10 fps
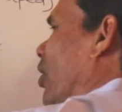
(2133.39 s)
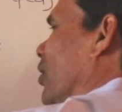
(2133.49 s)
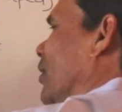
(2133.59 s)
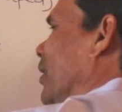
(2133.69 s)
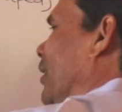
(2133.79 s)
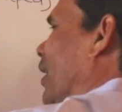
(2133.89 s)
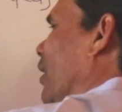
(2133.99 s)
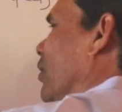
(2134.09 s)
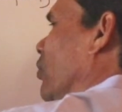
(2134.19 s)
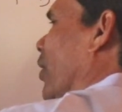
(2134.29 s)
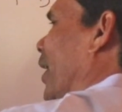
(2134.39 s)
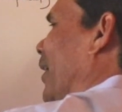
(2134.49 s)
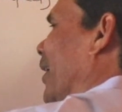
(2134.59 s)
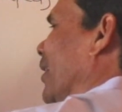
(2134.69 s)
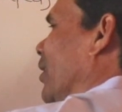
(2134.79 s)
or theta you
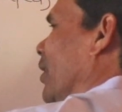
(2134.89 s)
can take